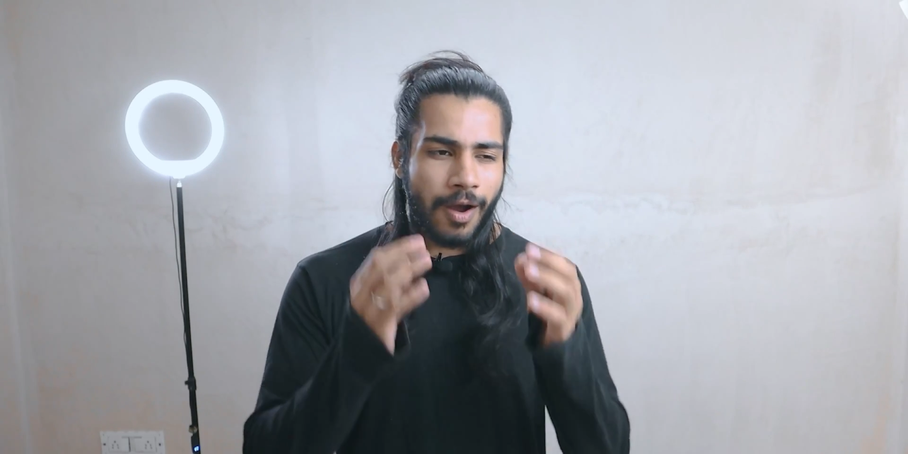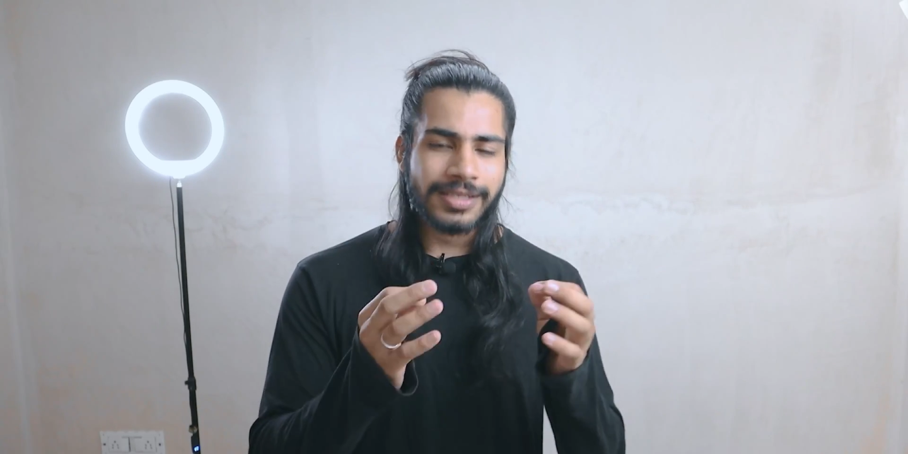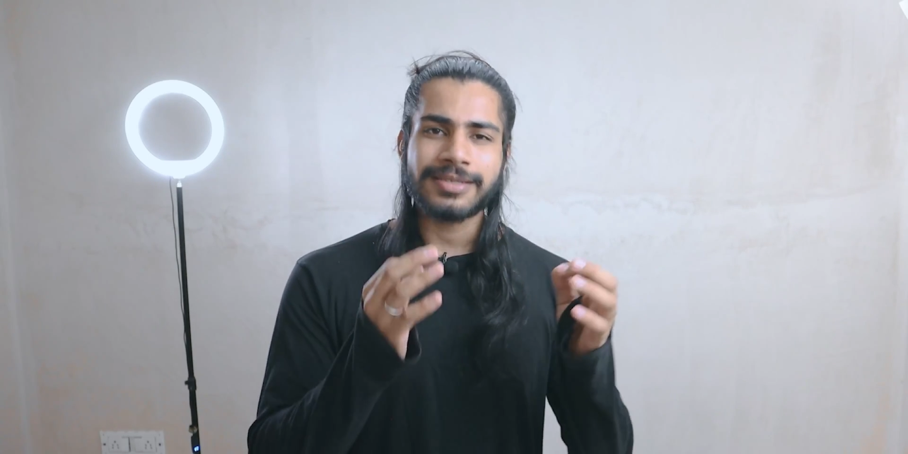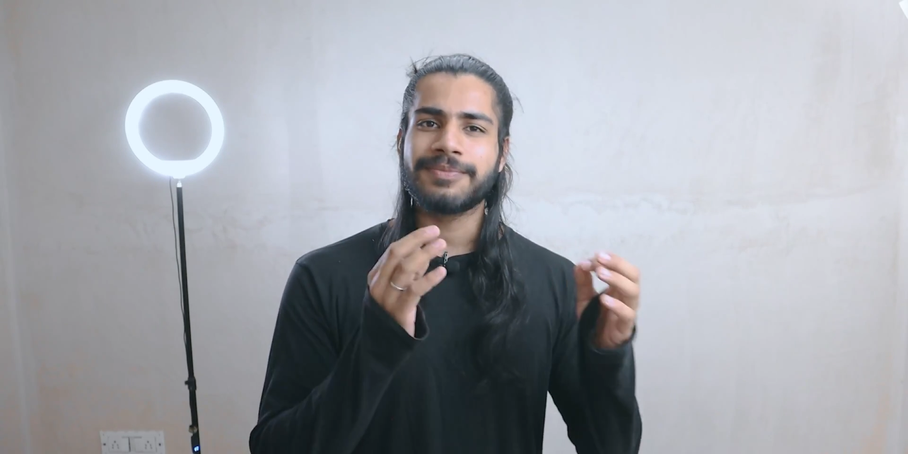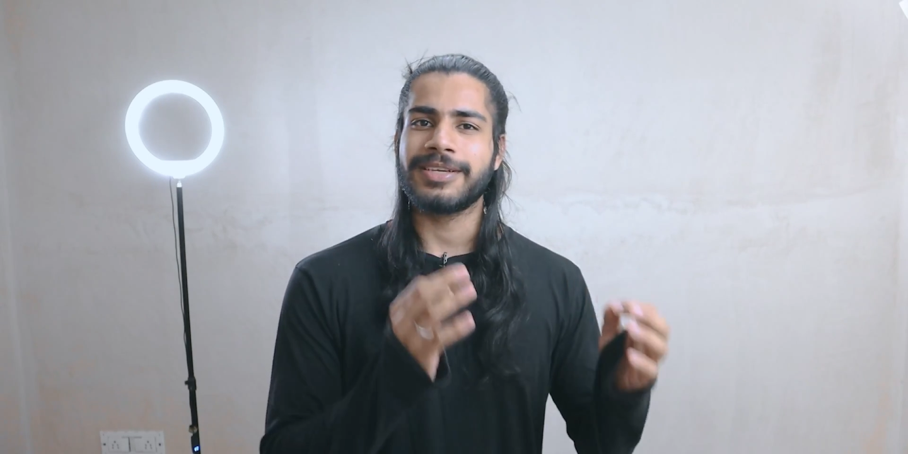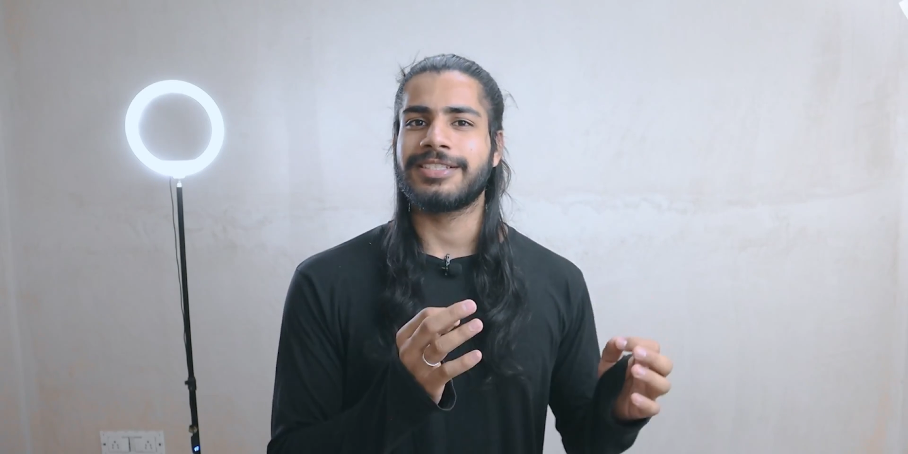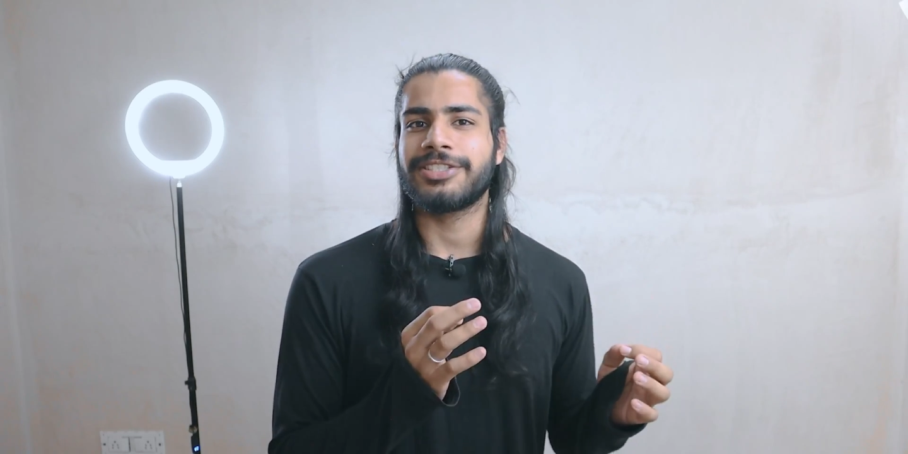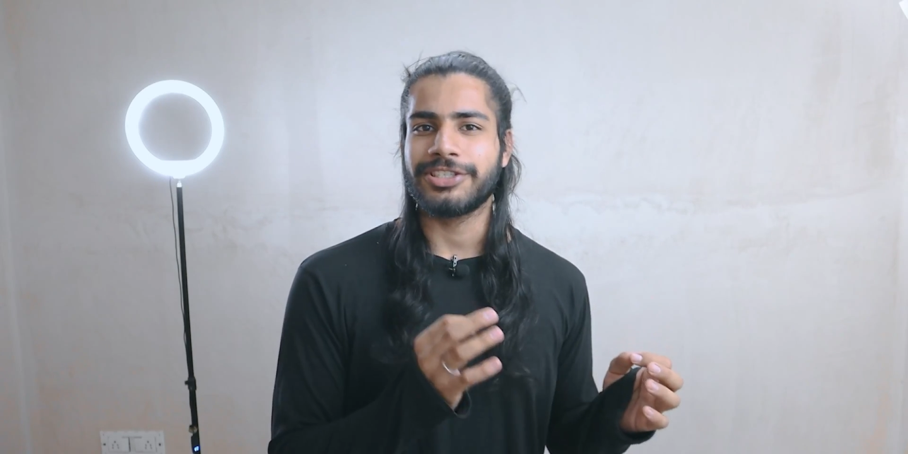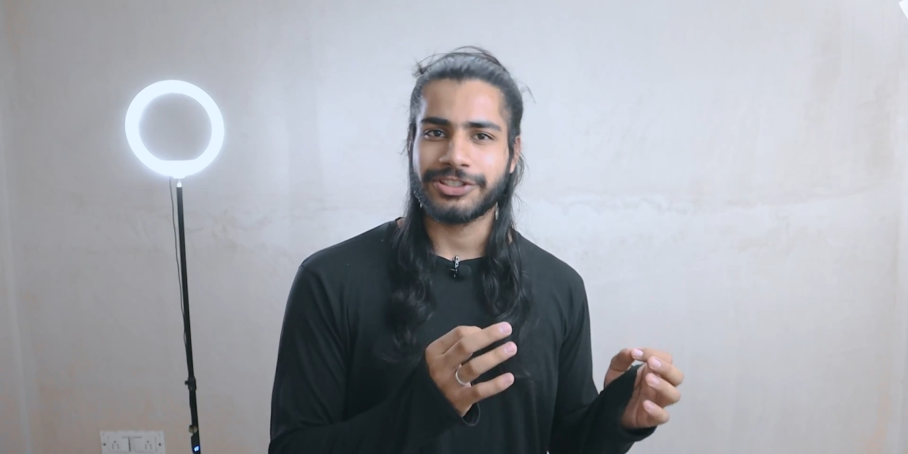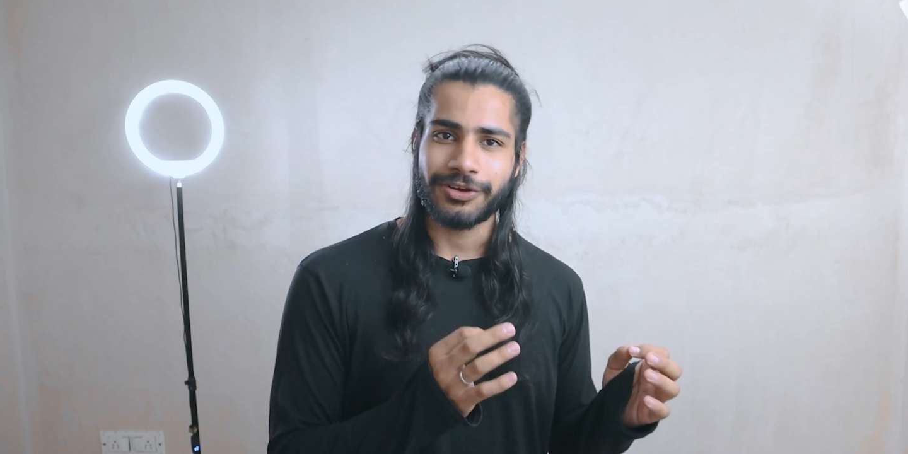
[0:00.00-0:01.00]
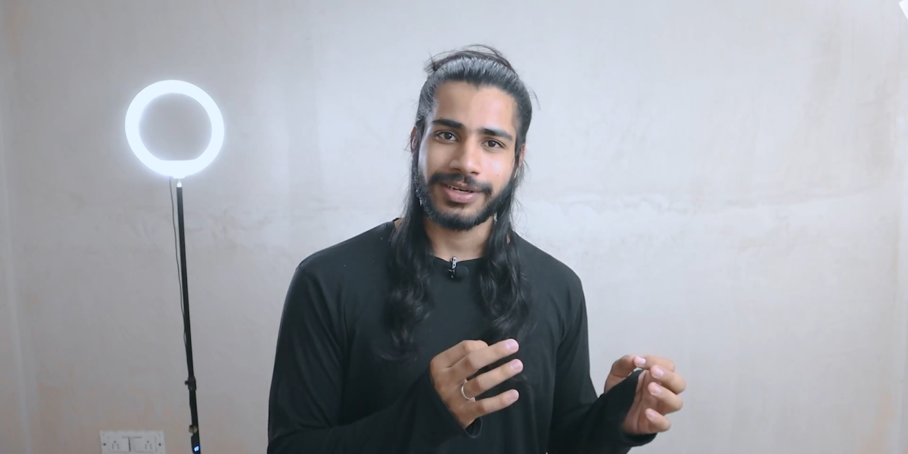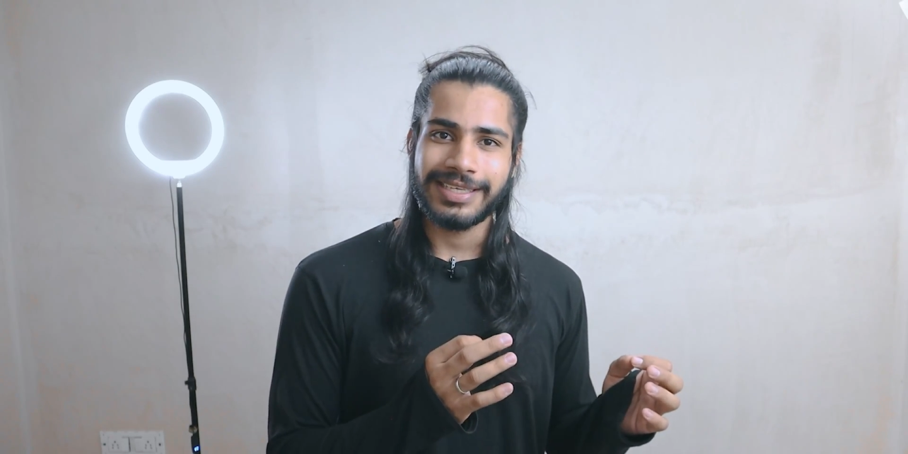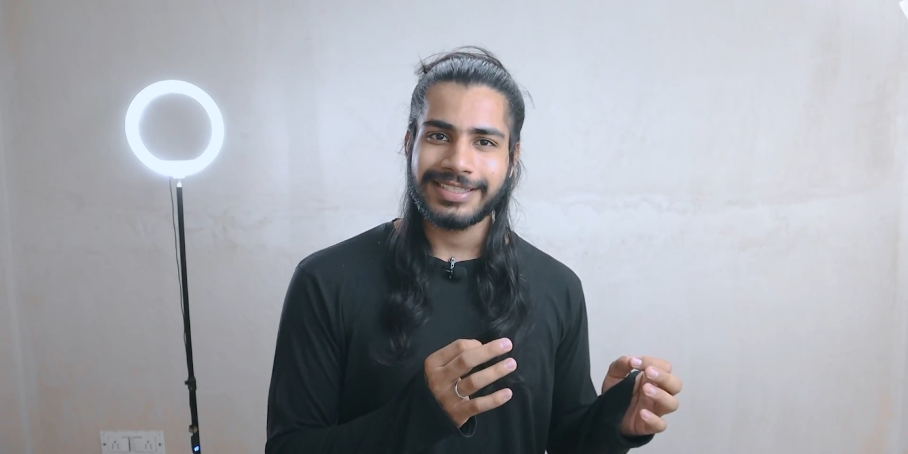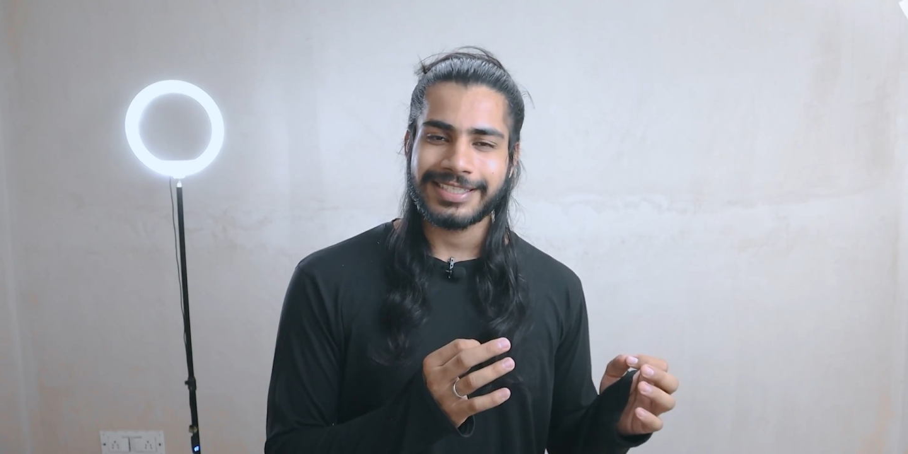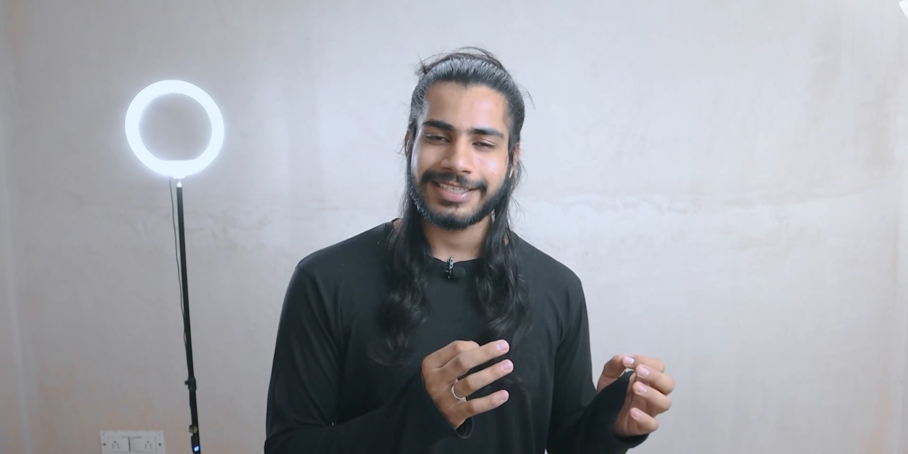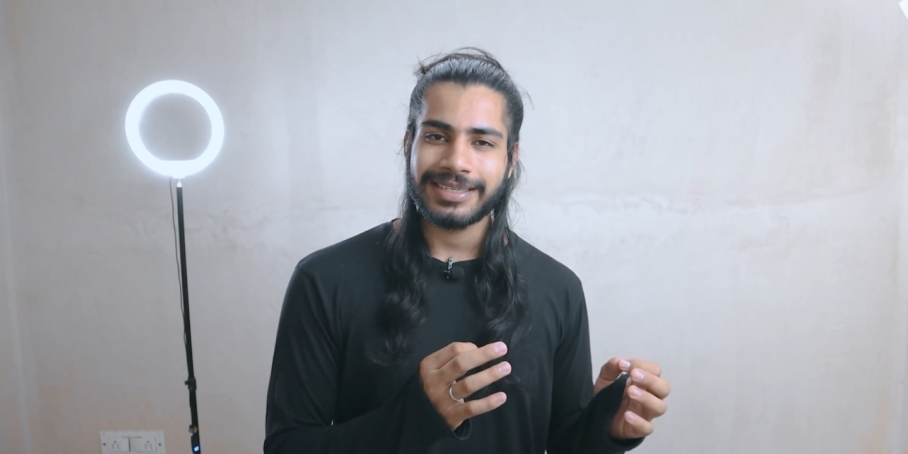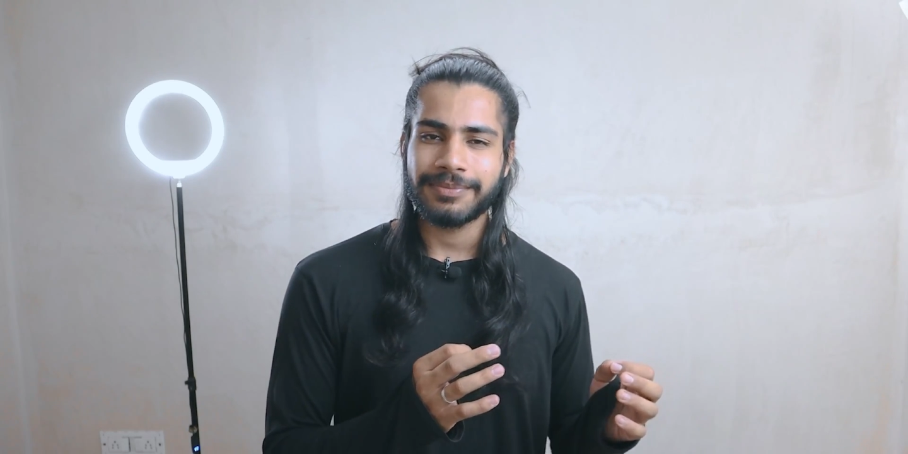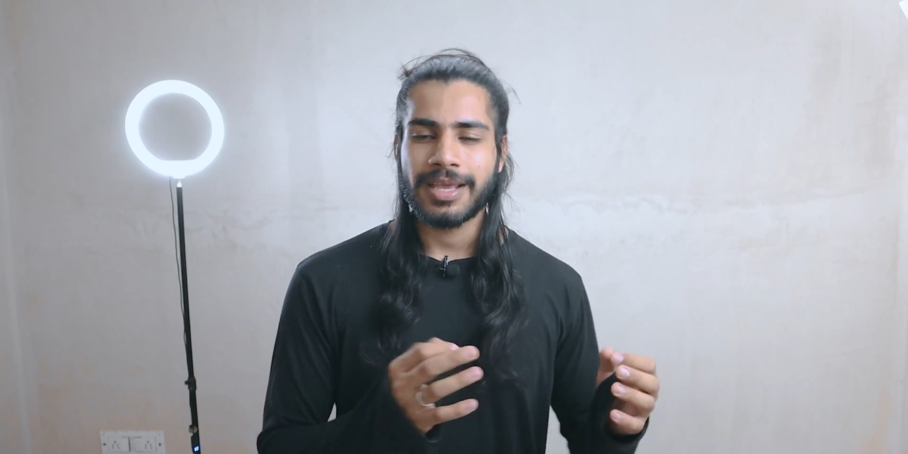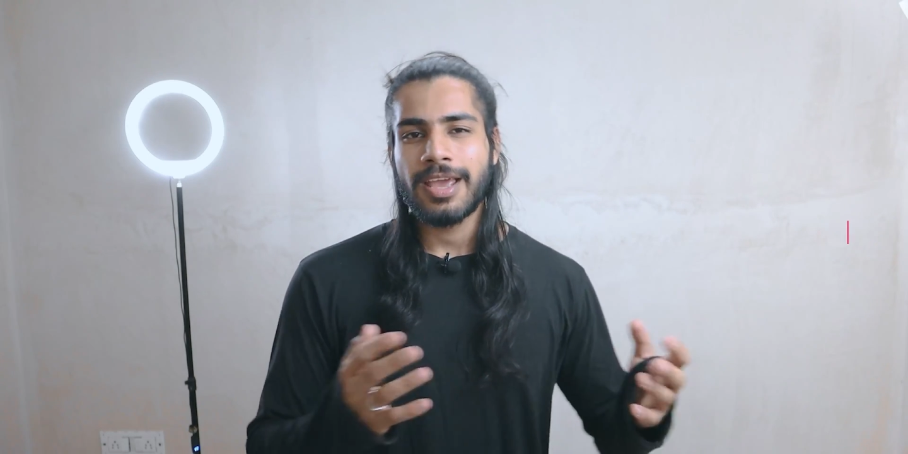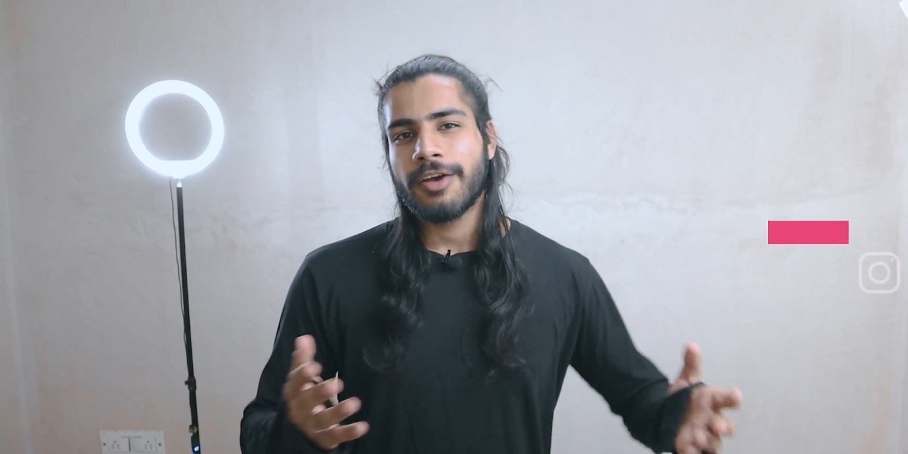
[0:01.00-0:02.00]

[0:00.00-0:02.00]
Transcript: awesome pictures on Instagram,